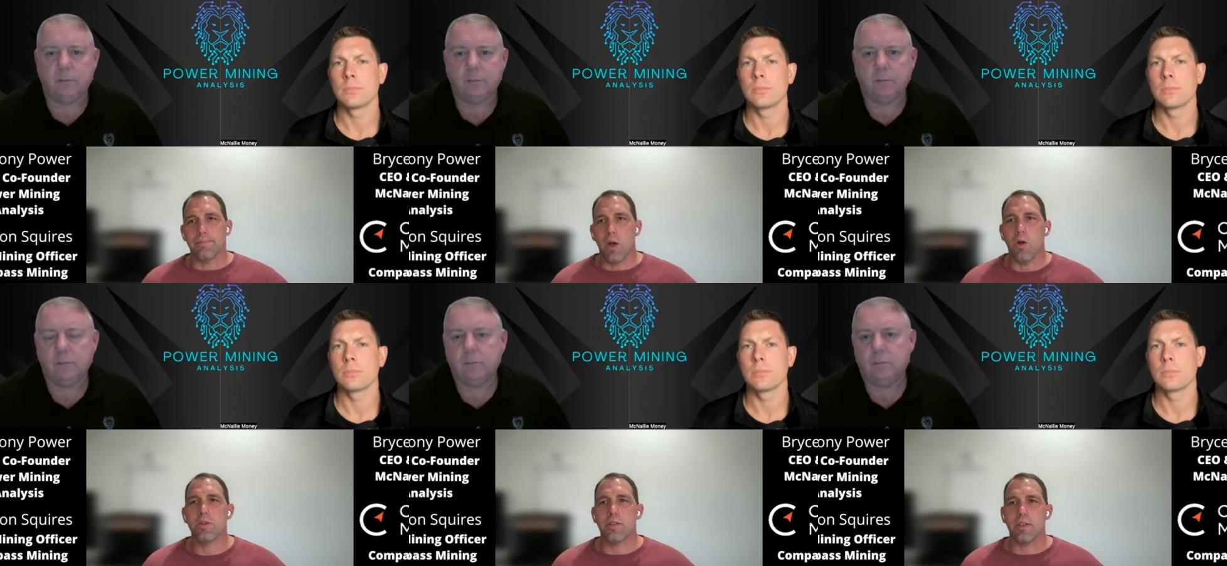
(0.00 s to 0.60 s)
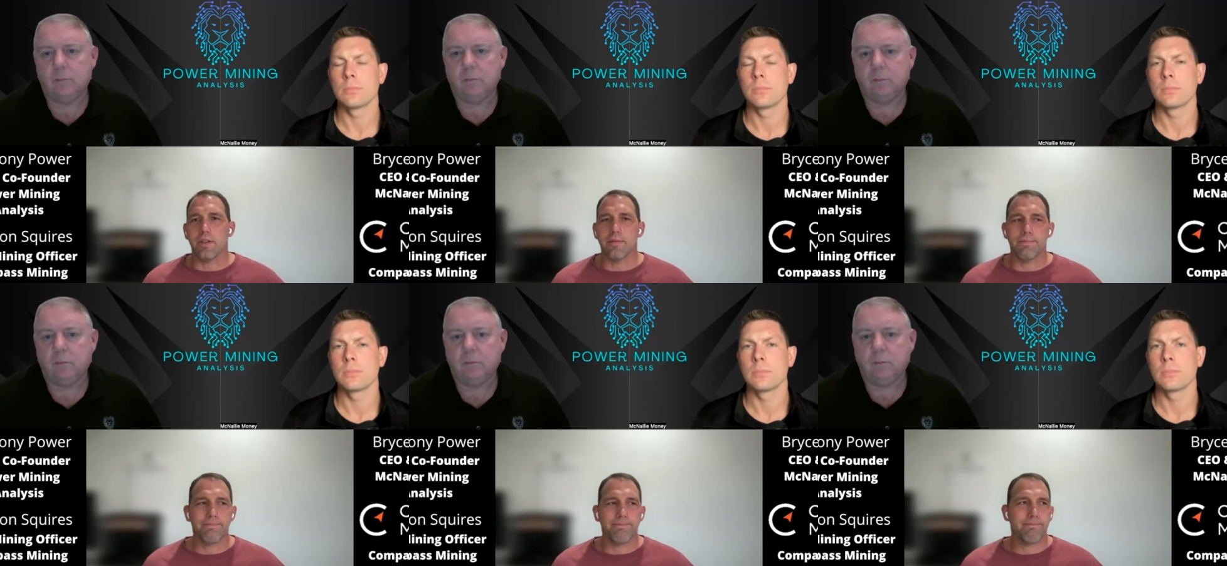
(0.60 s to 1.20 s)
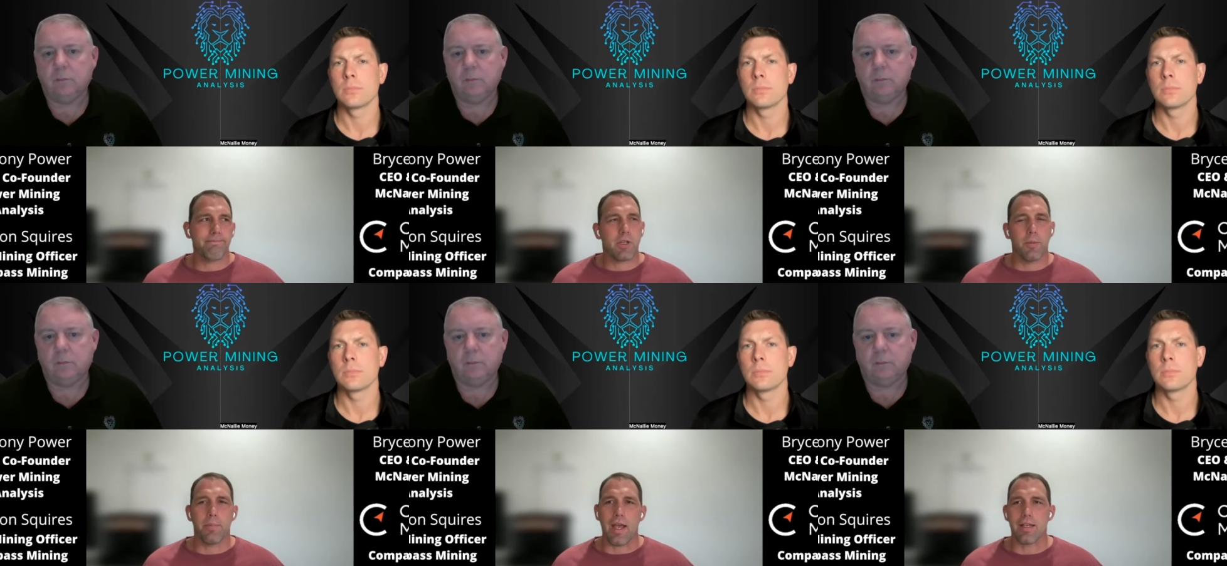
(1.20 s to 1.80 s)
Speaker 1: hosting
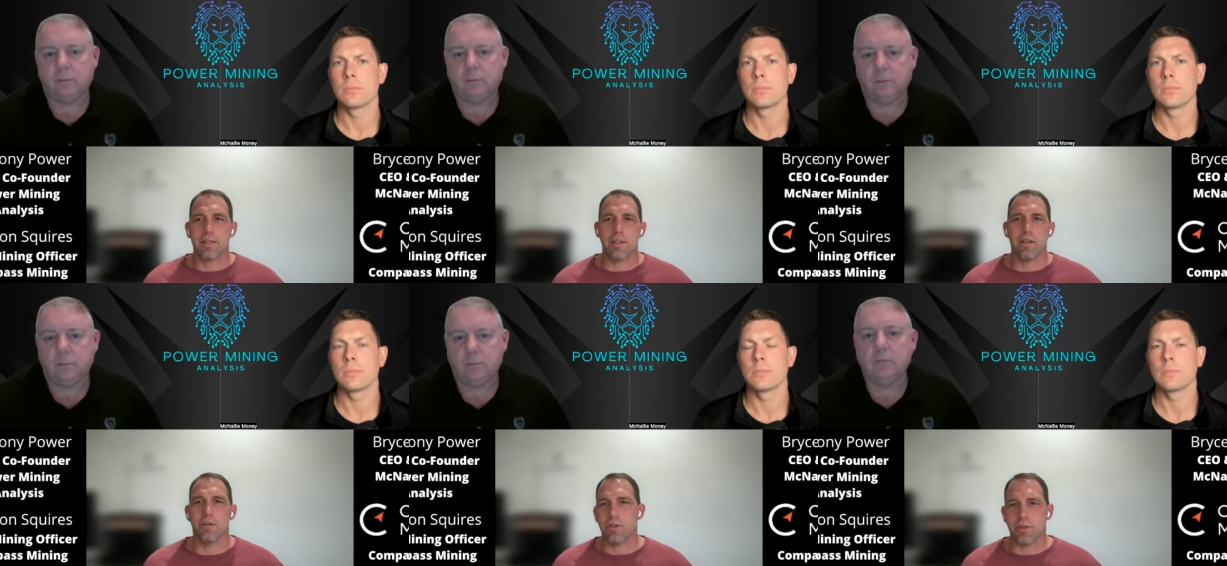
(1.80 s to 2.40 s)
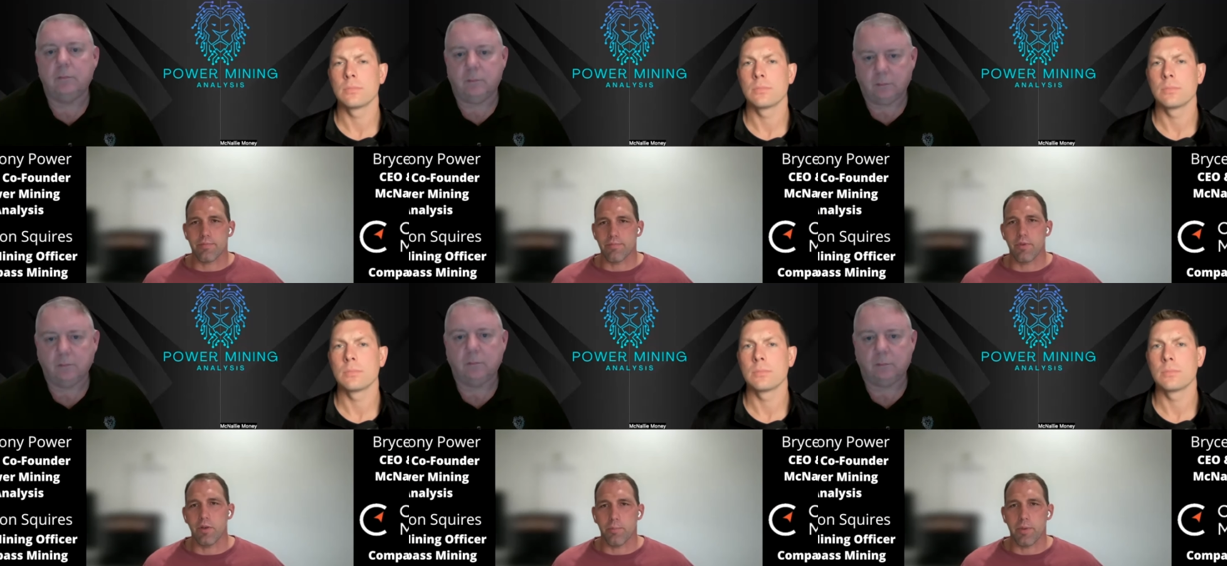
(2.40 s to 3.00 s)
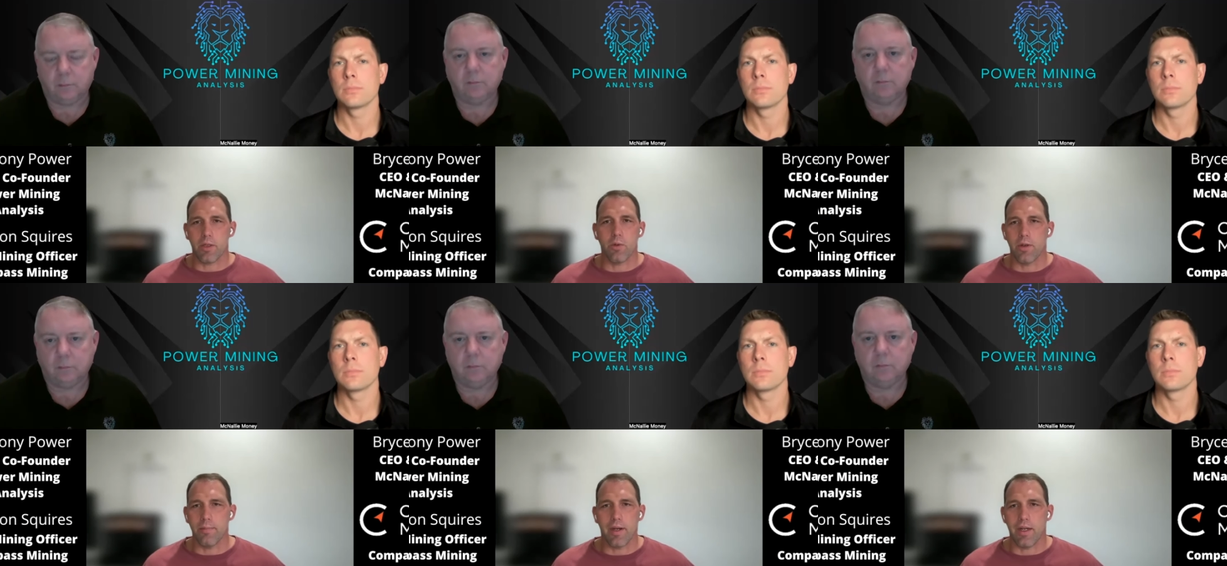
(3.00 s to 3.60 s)
capacity, or just, you know,
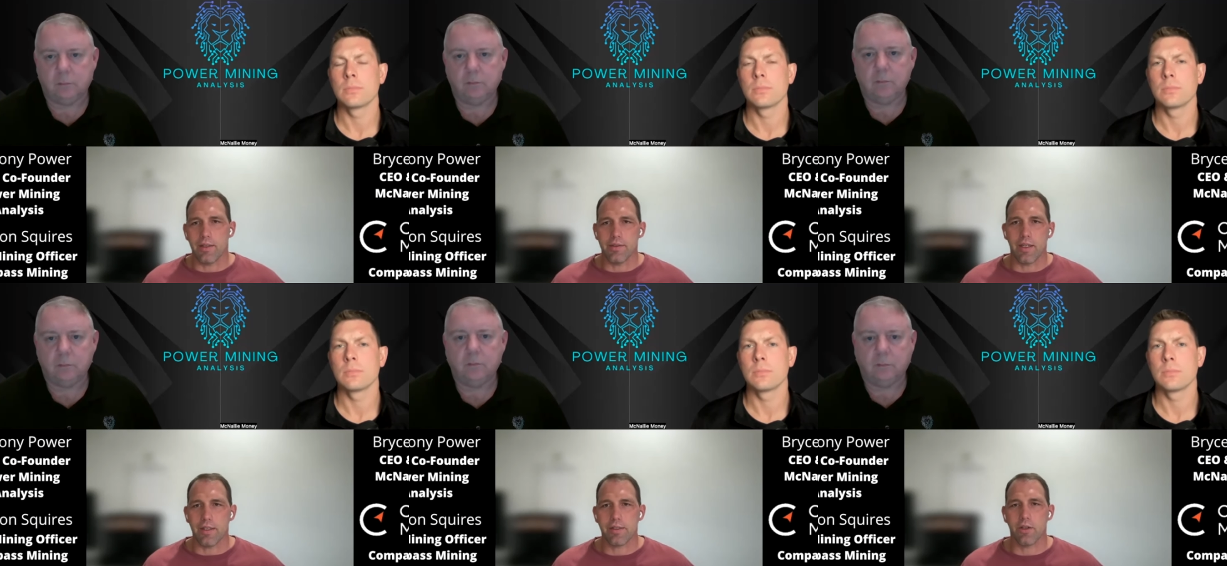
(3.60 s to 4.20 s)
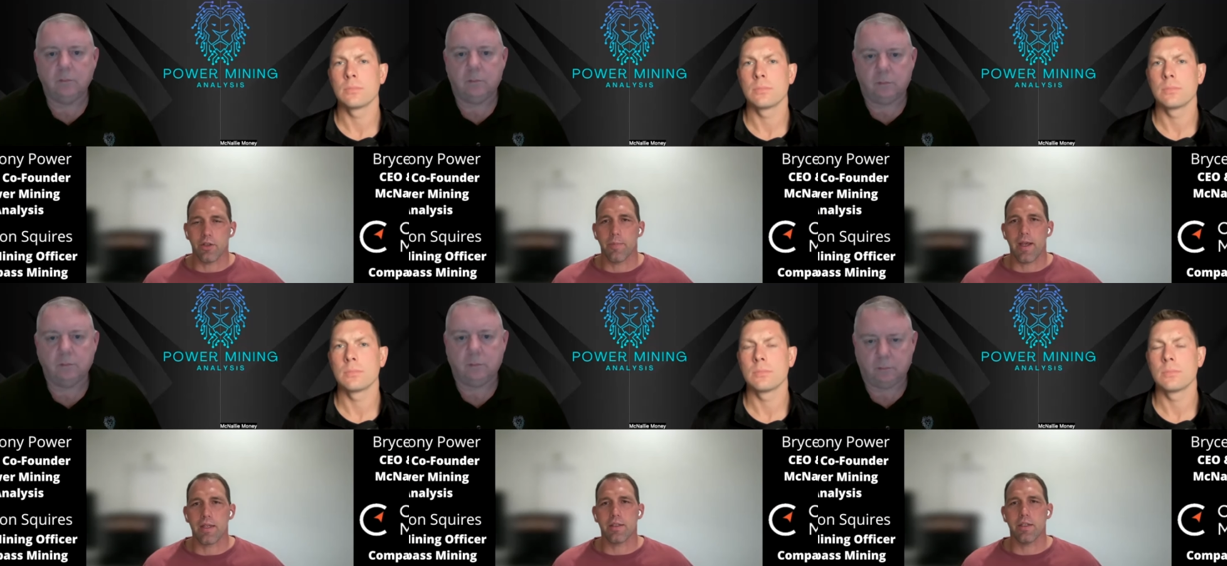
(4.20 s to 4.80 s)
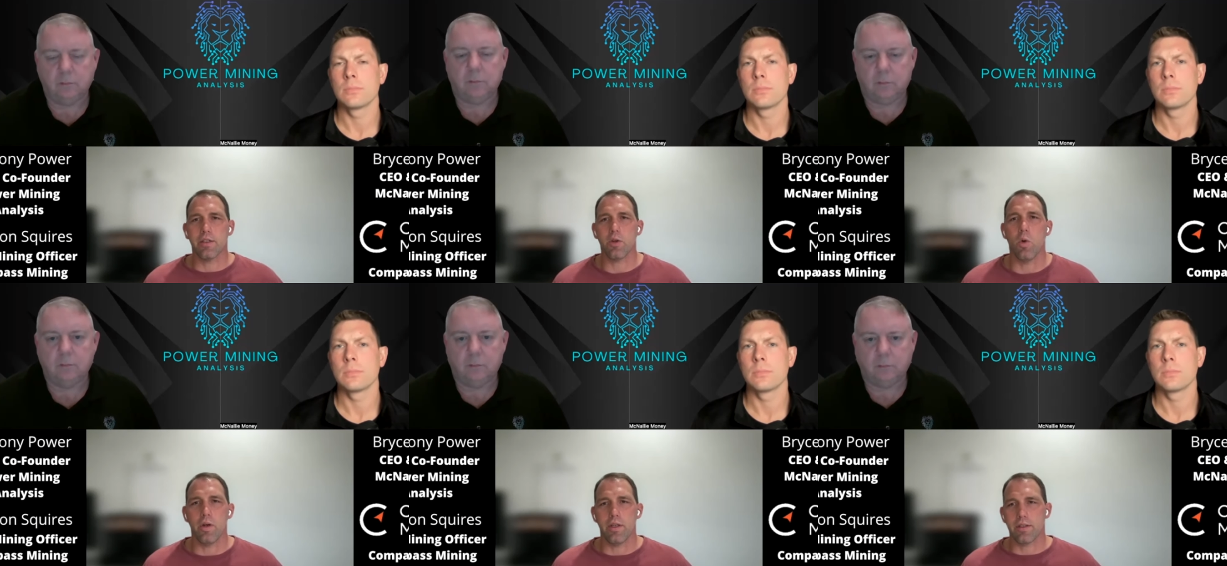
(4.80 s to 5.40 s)
Bitcoin mining data center capacity, is
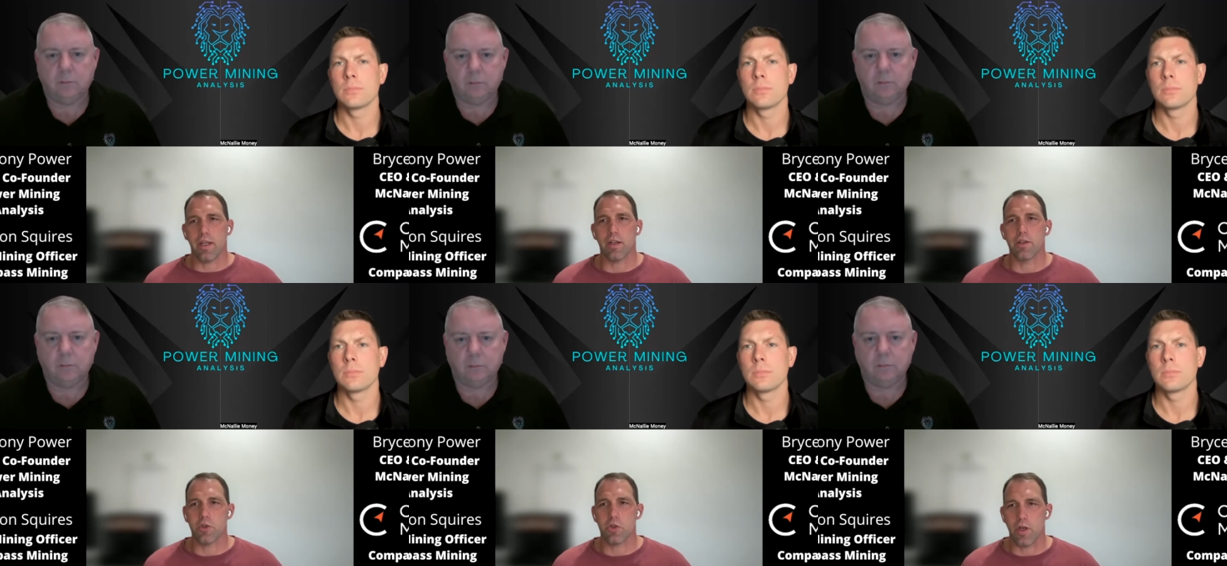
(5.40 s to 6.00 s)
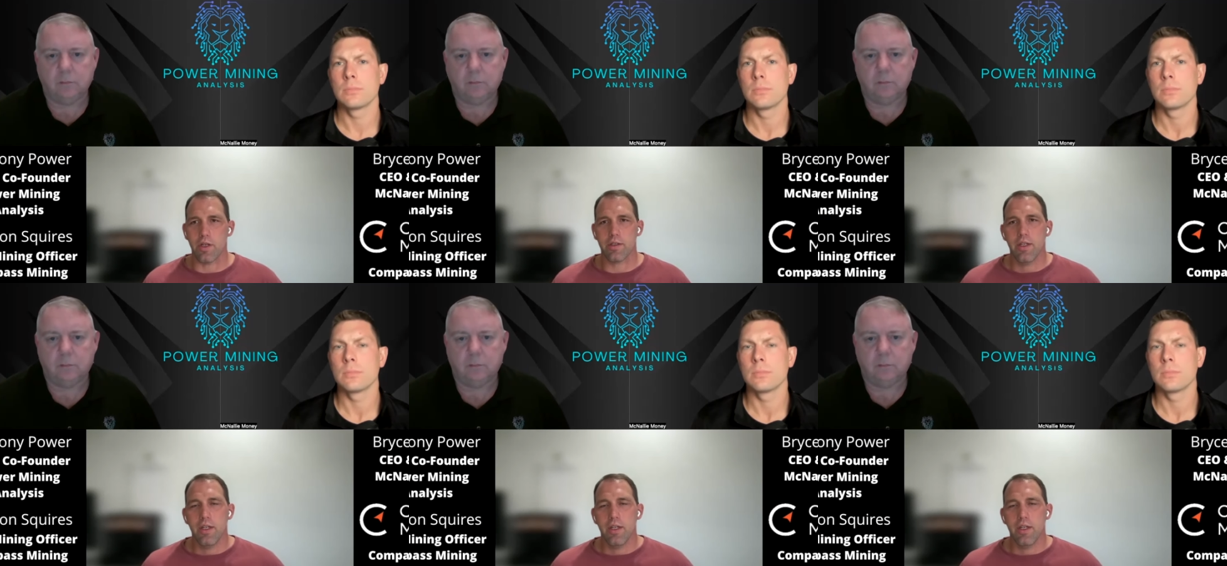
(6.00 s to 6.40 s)
always at a constraint.